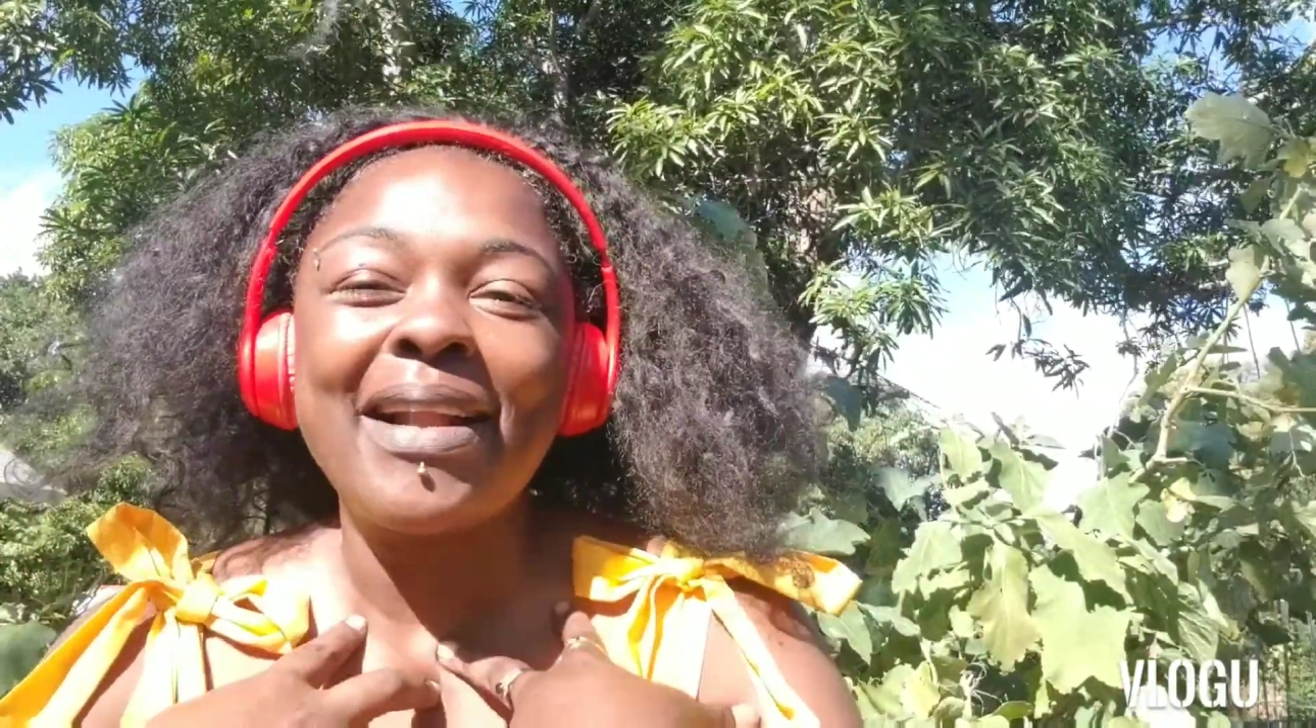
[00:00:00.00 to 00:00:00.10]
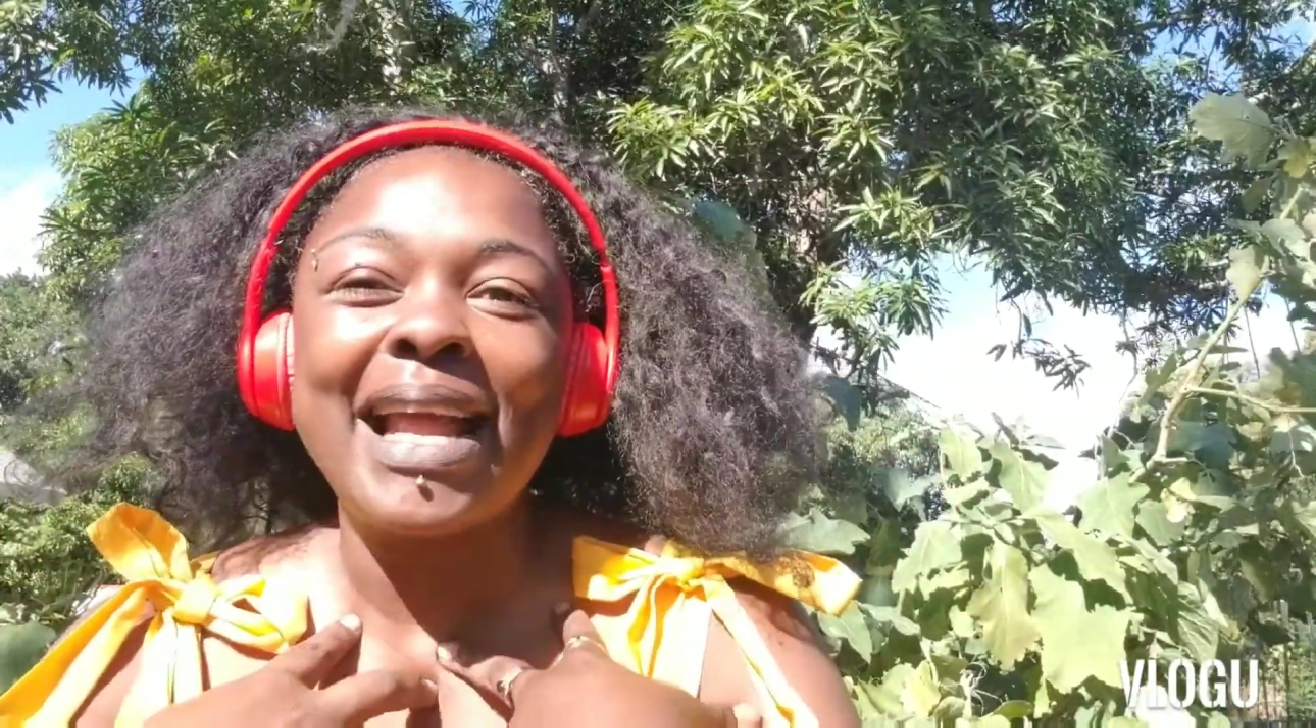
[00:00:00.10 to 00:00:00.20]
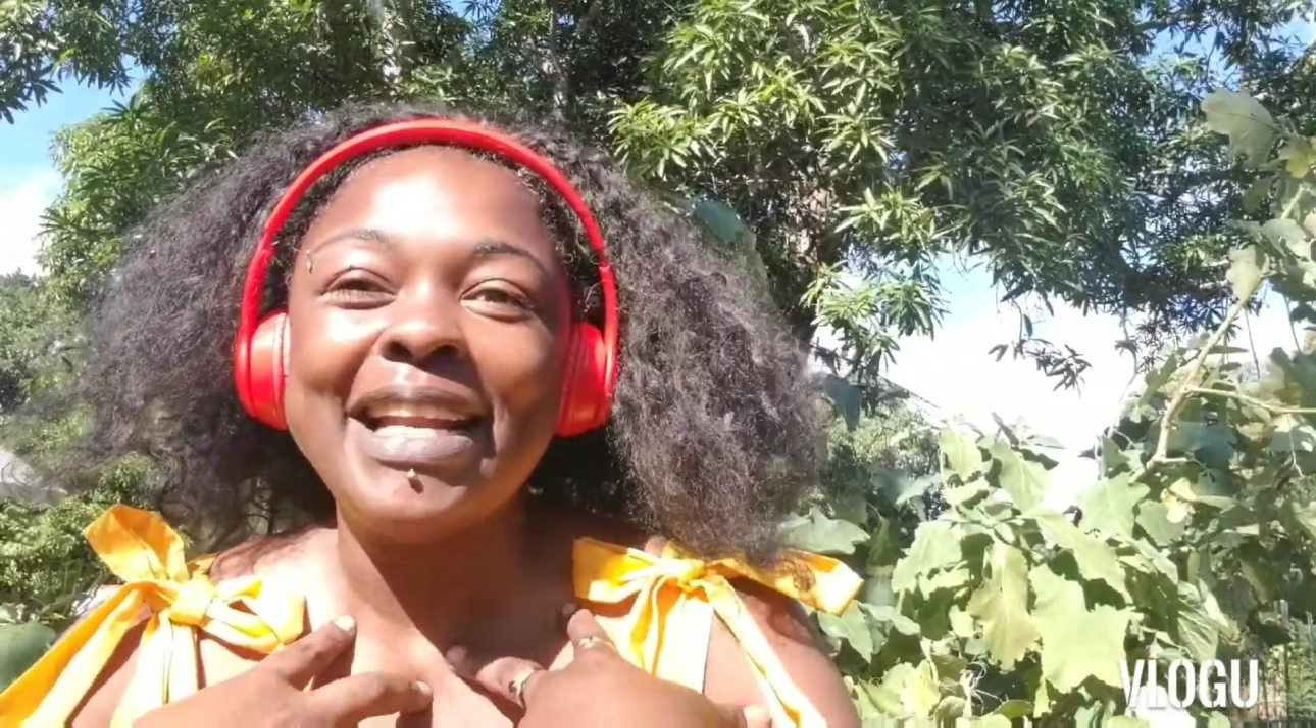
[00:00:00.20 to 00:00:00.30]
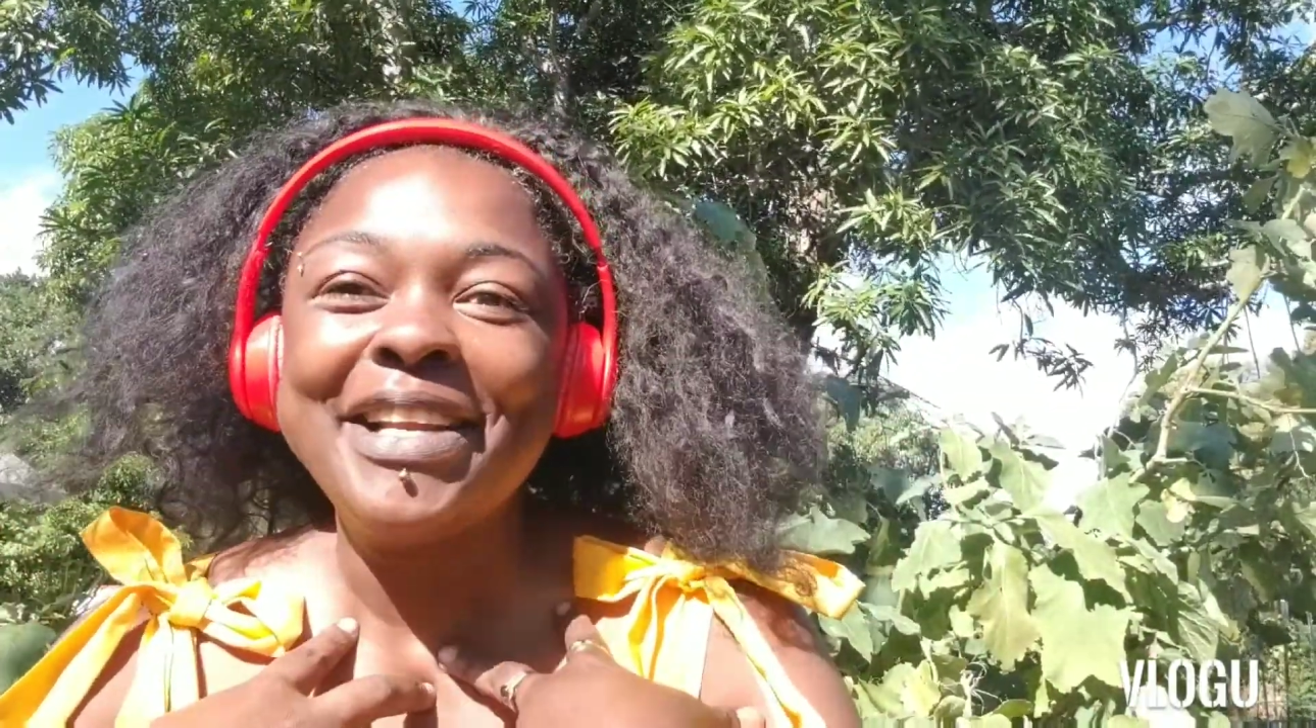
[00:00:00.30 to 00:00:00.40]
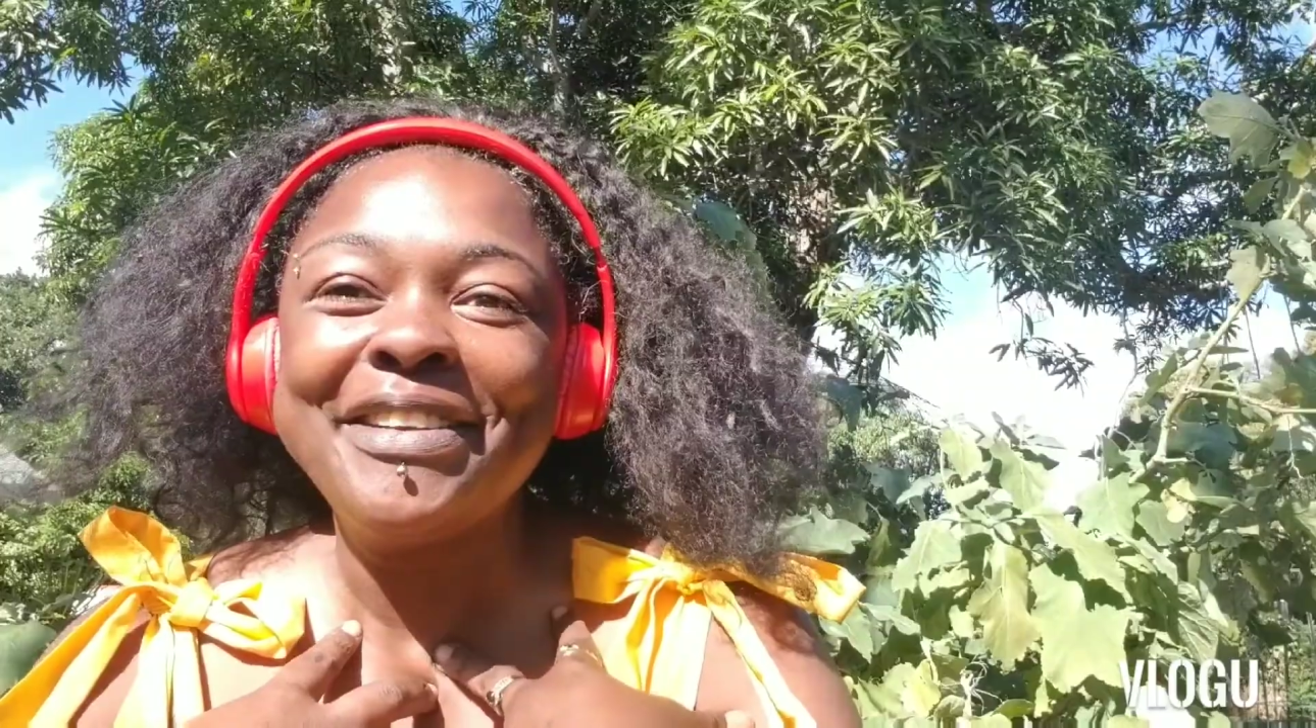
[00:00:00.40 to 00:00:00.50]

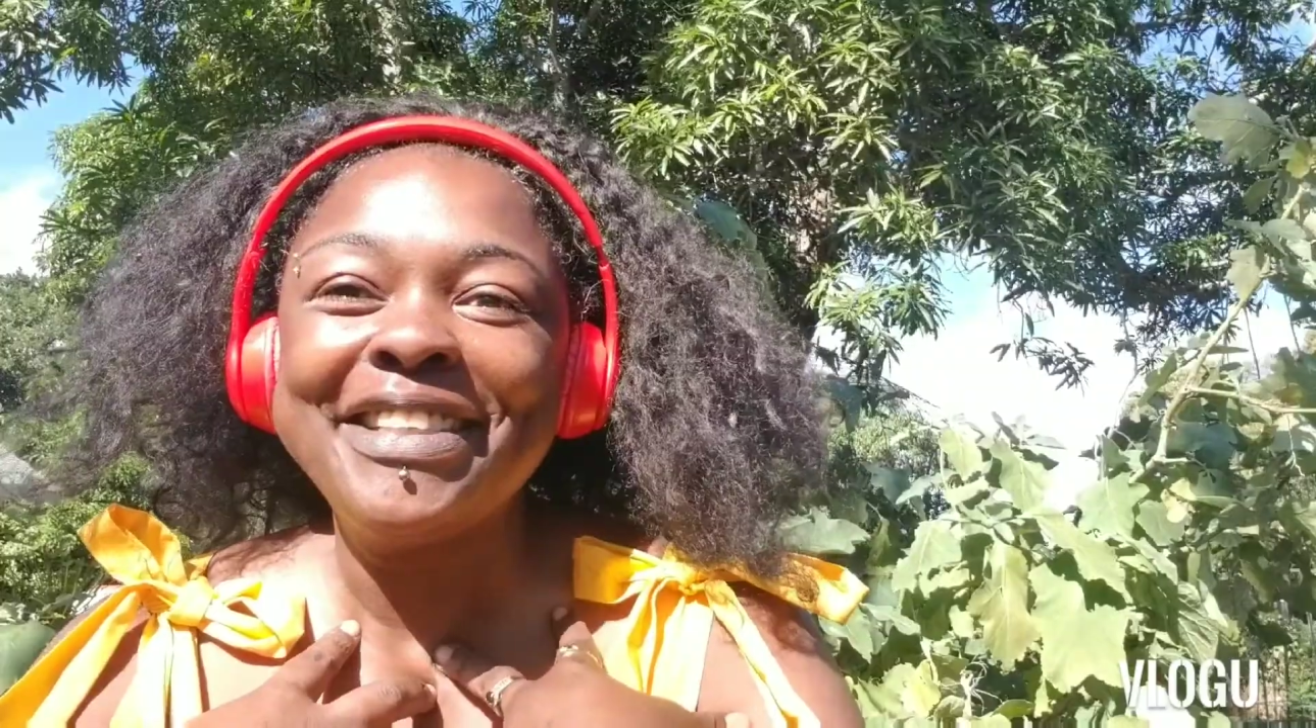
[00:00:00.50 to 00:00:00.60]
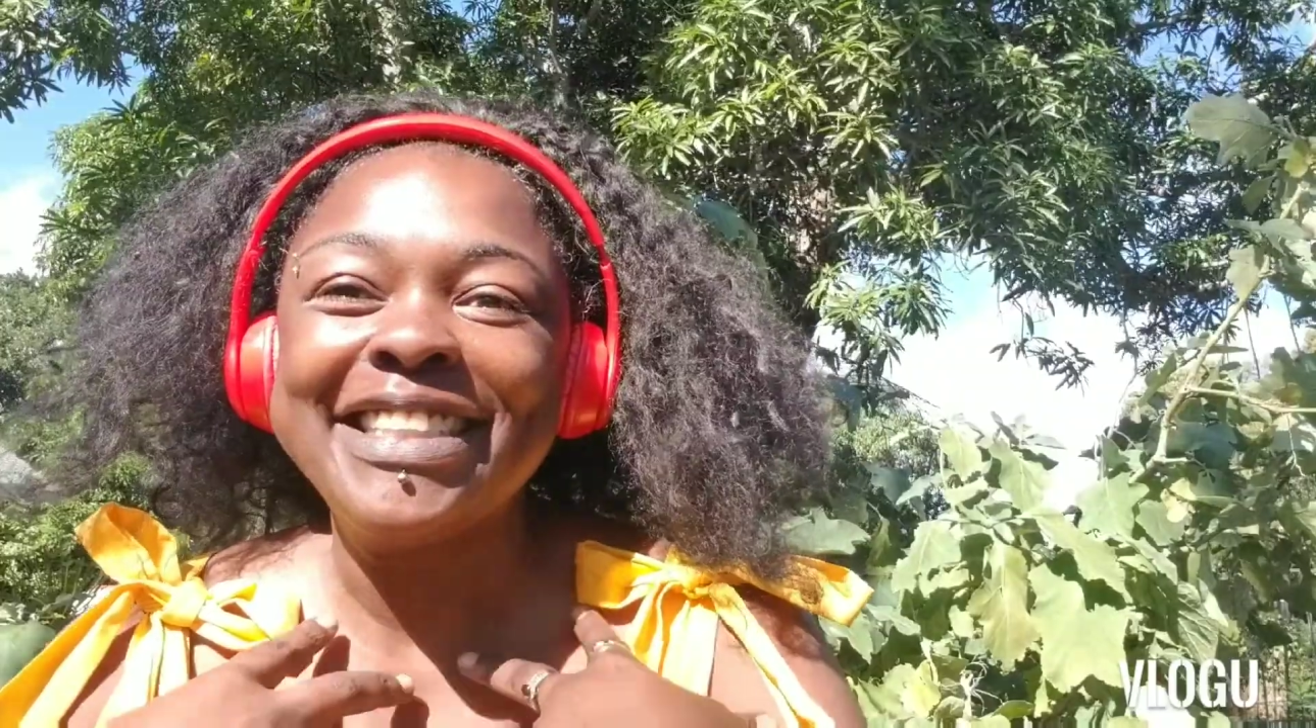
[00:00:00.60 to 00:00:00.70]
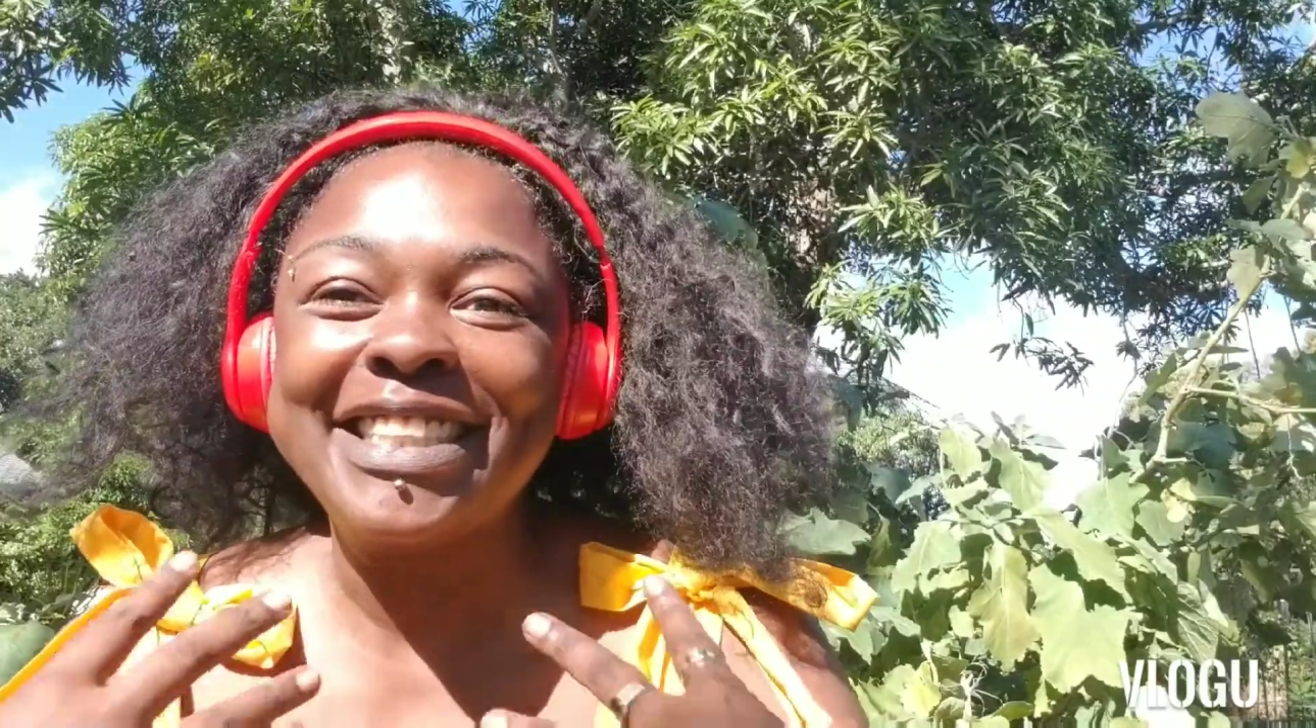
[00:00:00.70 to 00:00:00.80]
like literally